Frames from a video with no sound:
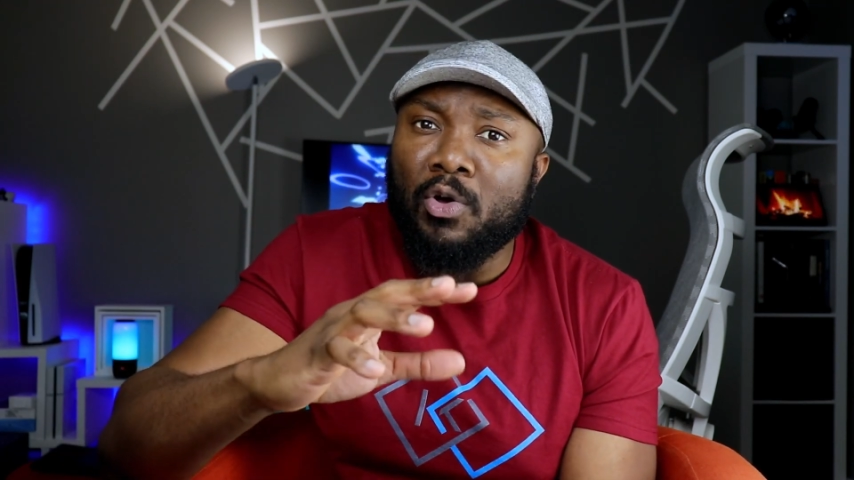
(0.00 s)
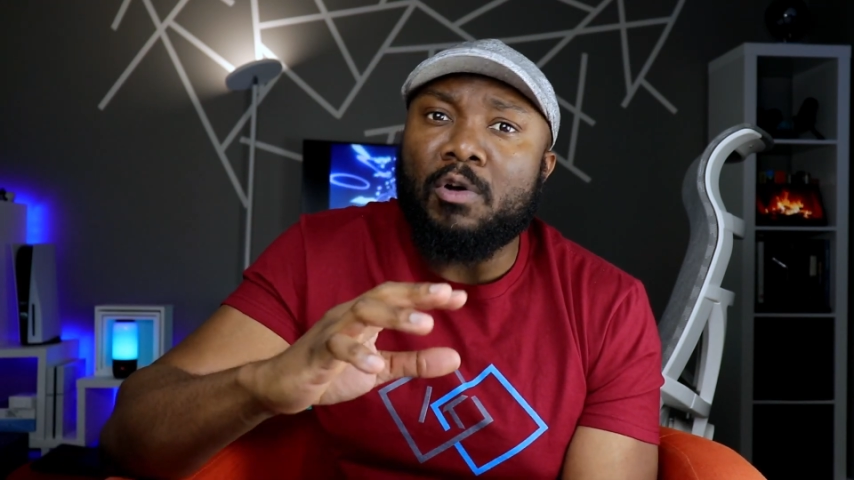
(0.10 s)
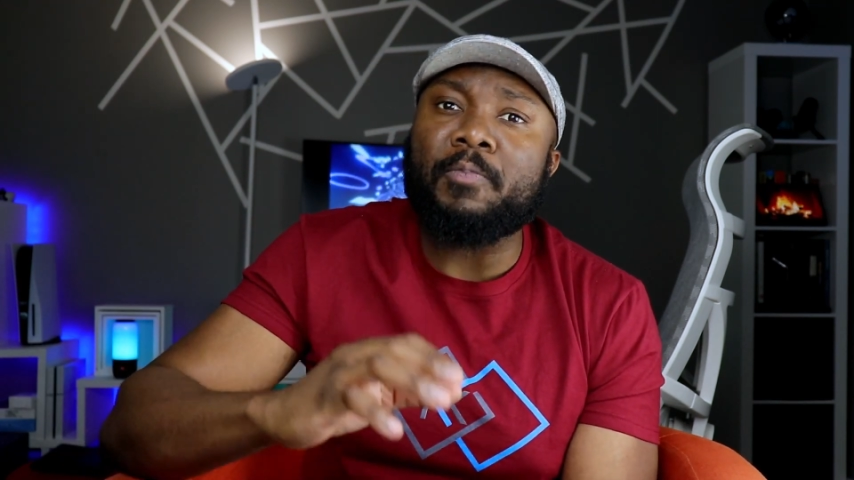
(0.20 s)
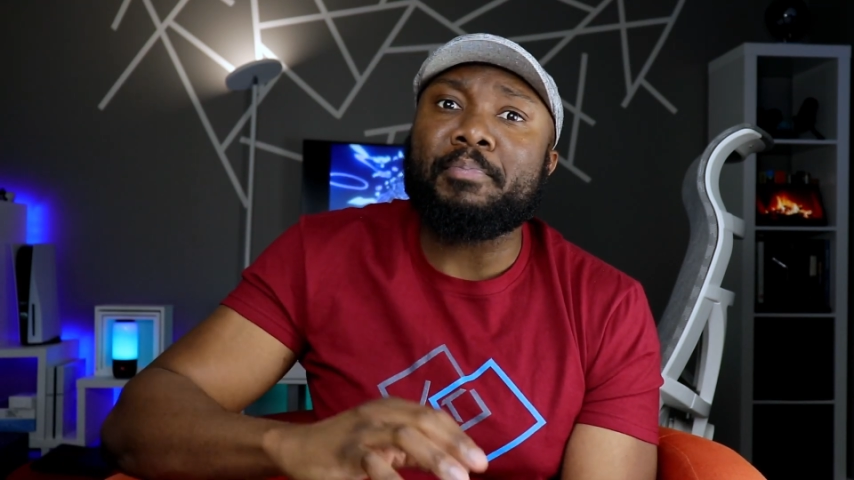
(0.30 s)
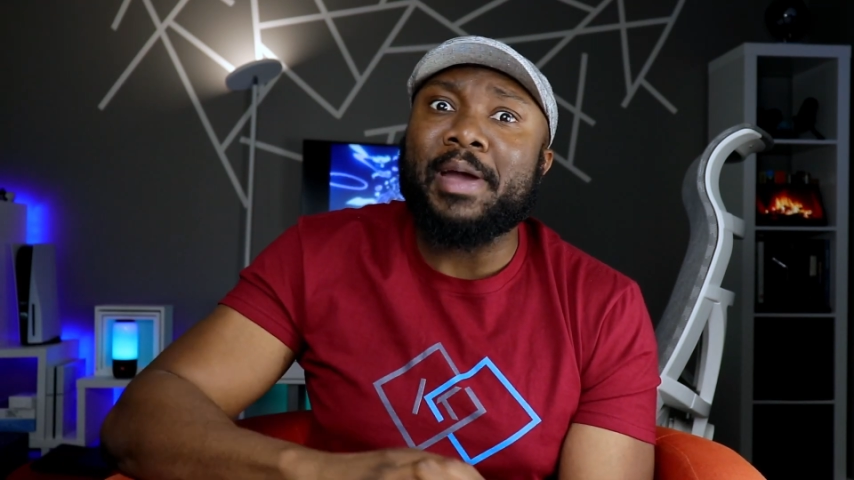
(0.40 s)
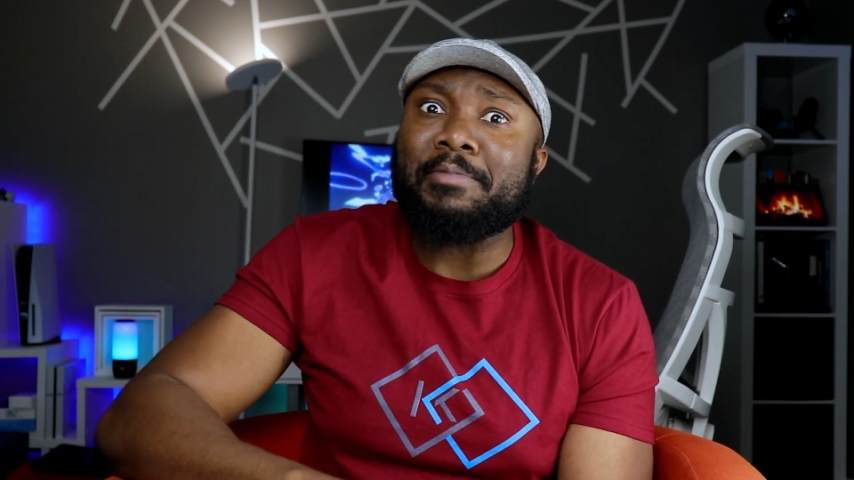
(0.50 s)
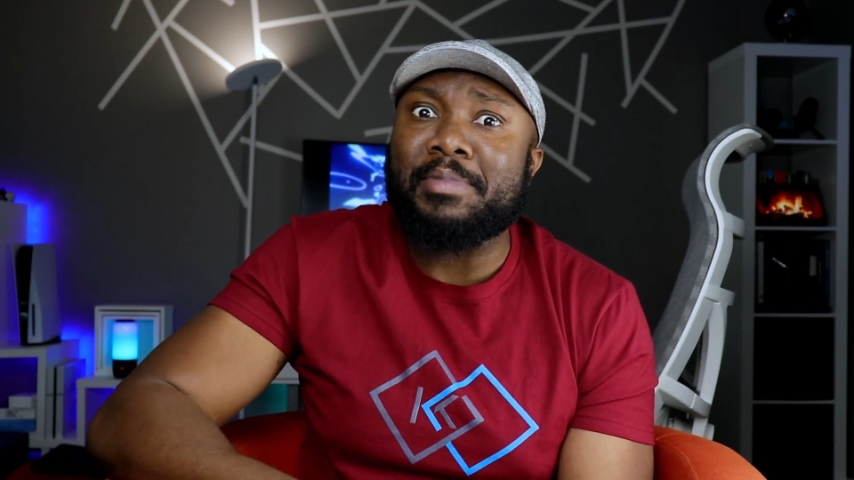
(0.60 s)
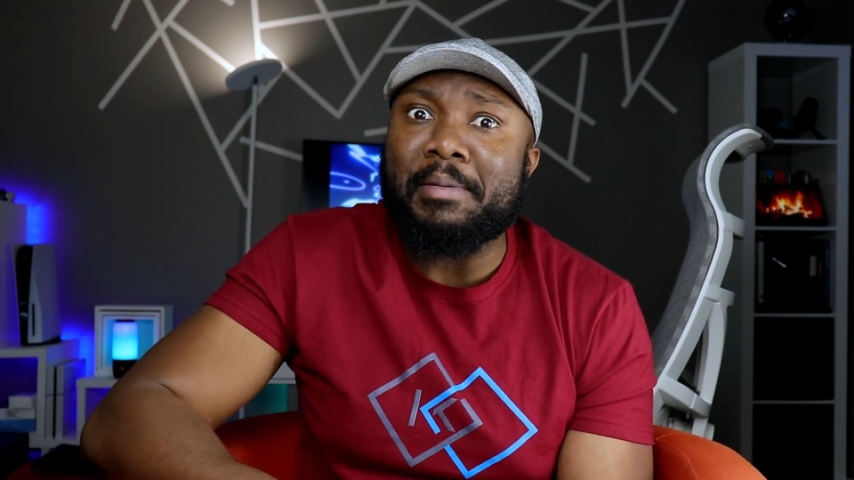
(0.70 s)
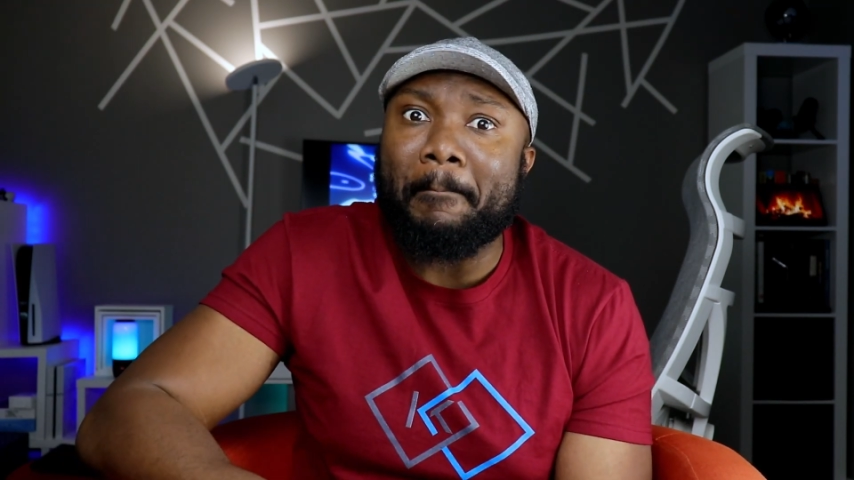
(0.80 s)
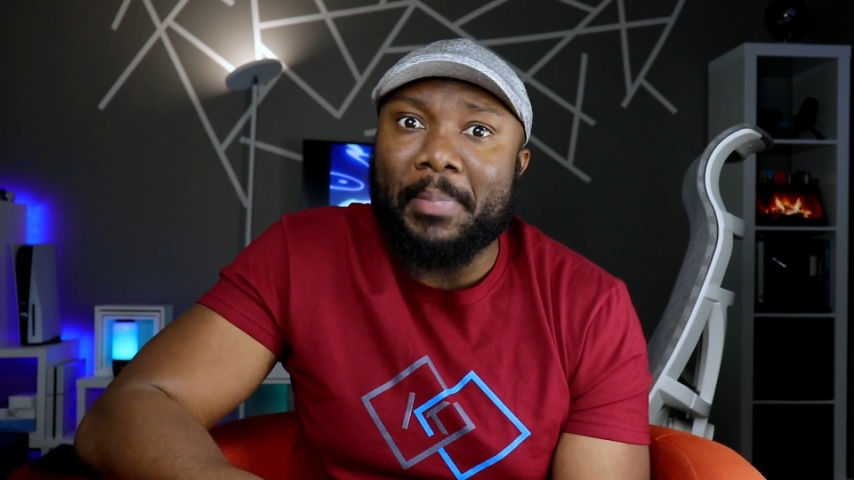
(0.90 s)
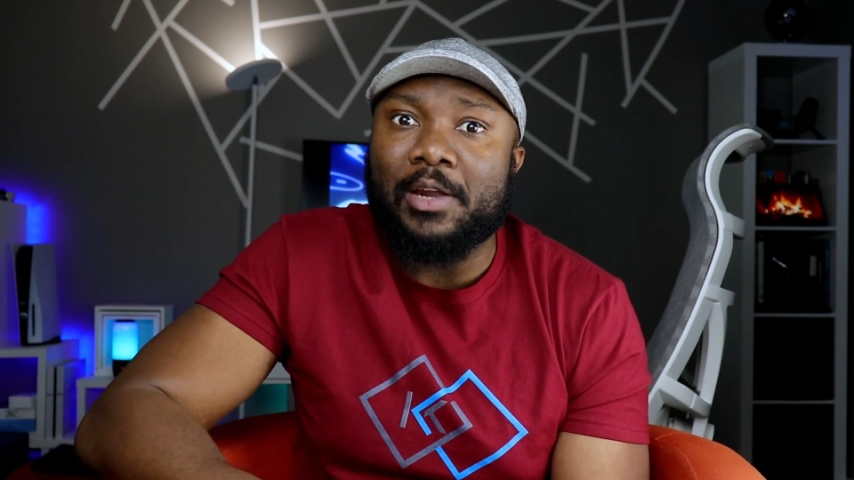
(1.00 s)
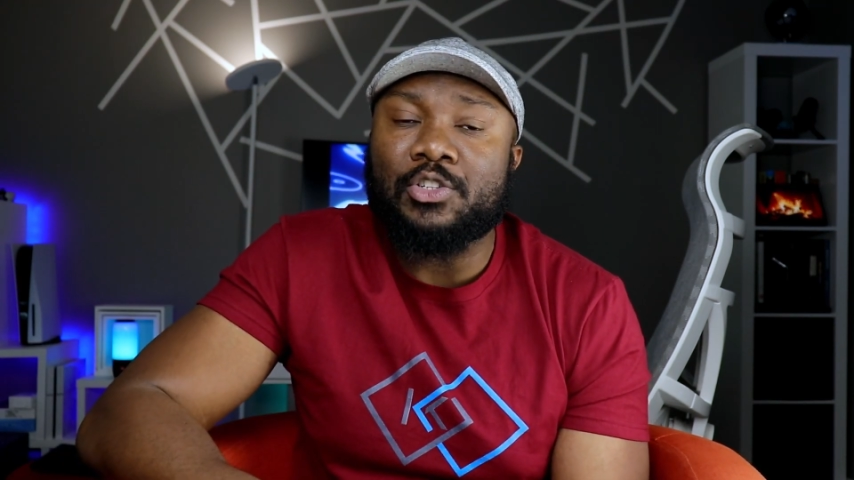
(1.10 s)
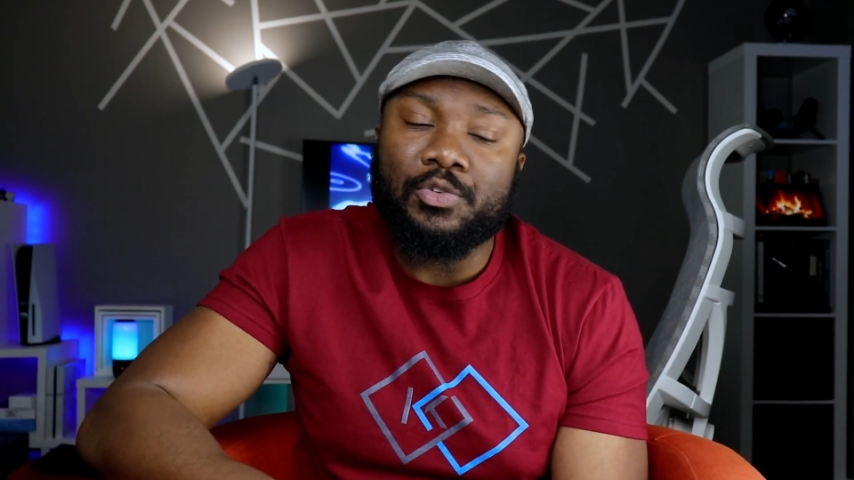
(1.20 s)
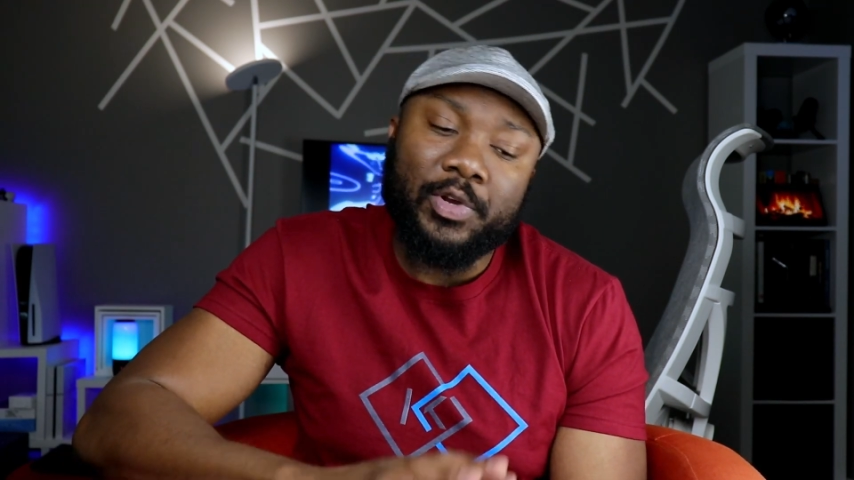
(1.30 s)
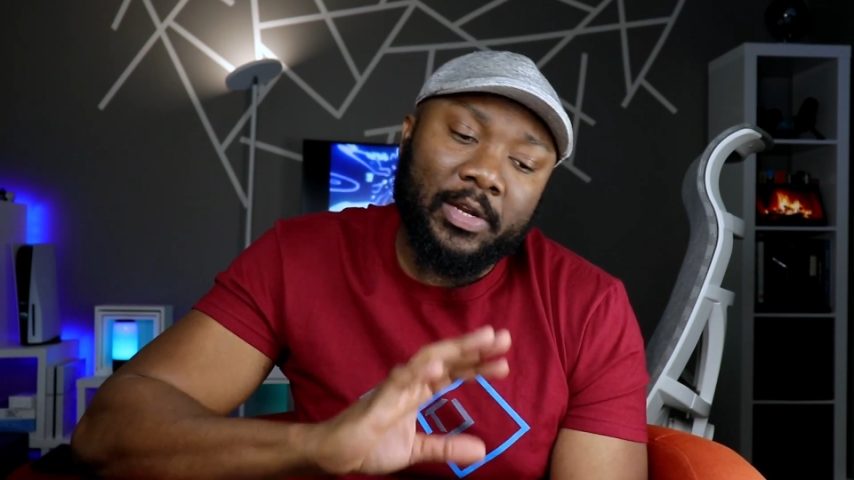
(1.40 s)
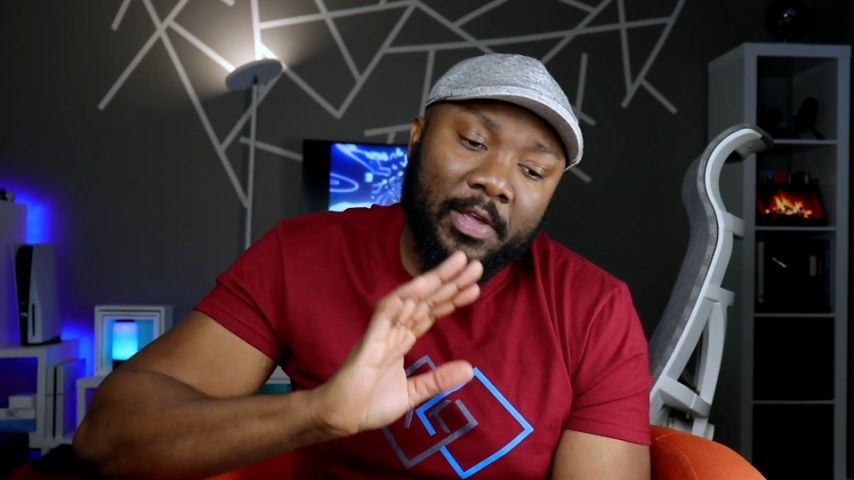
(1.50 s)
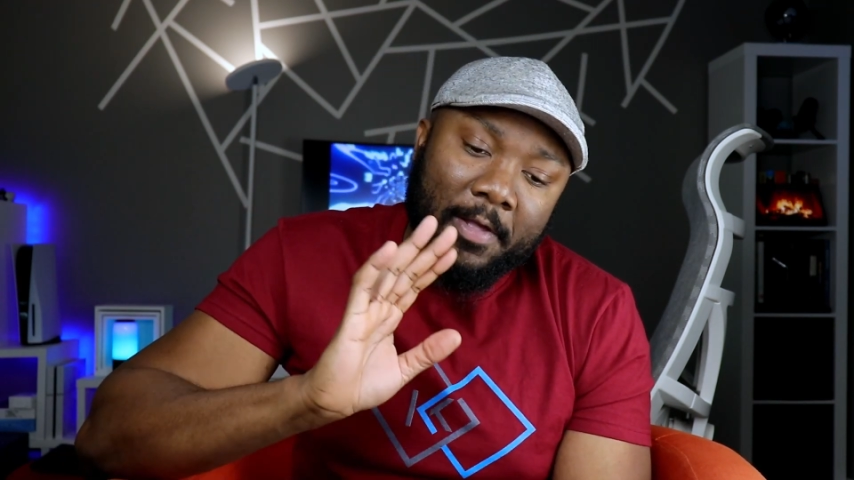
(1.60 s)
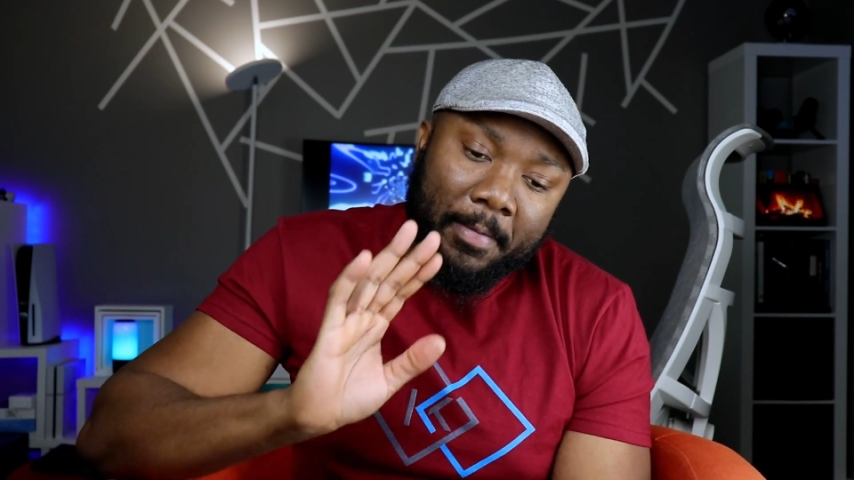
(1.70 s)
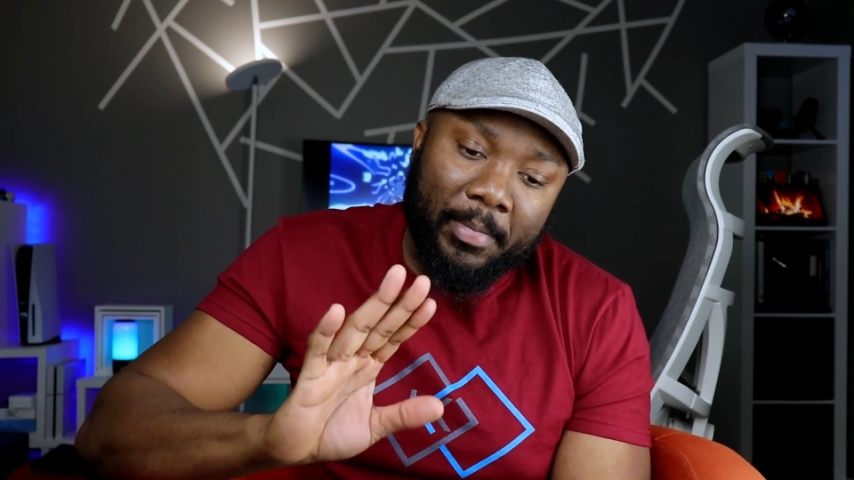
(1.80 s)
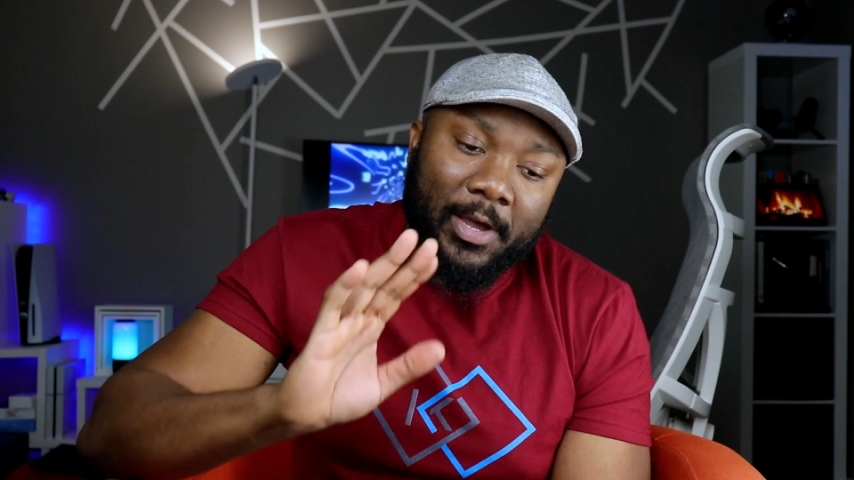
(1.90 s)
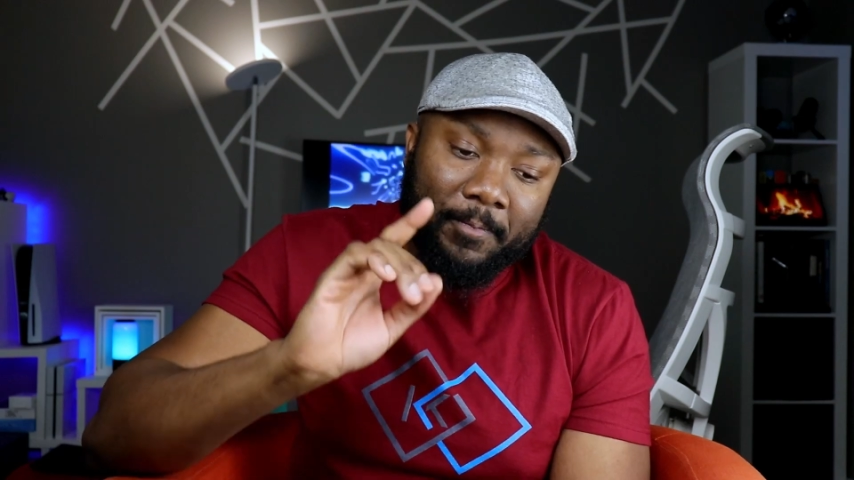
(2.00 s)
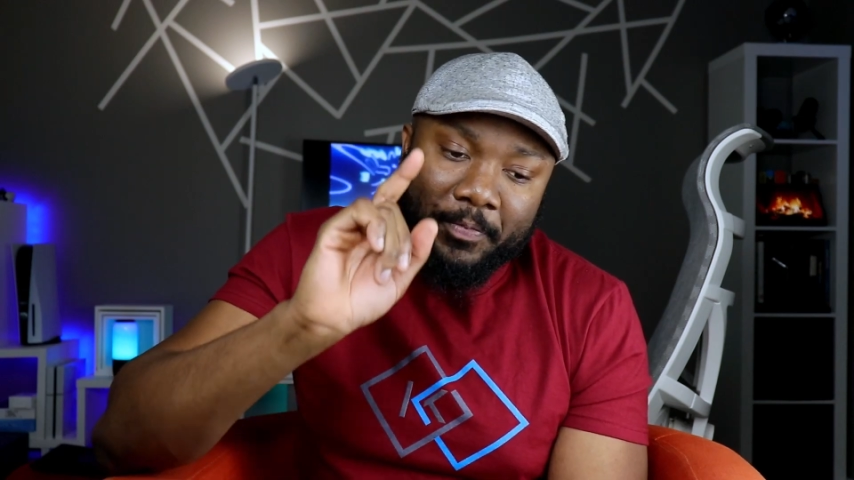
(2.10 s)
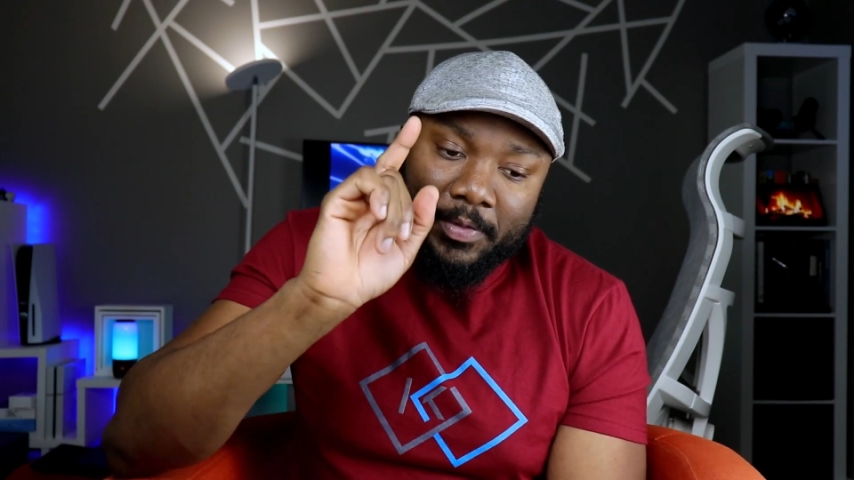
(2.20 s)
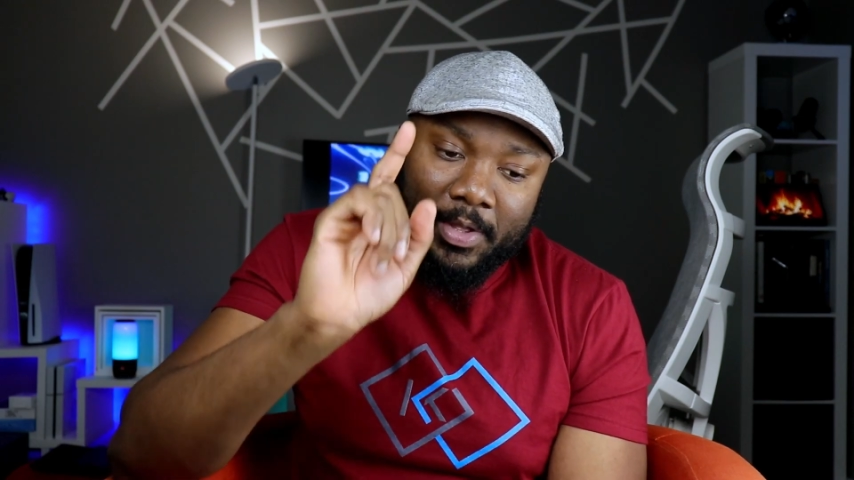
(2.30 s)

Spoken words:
oh, it might be a better screen, but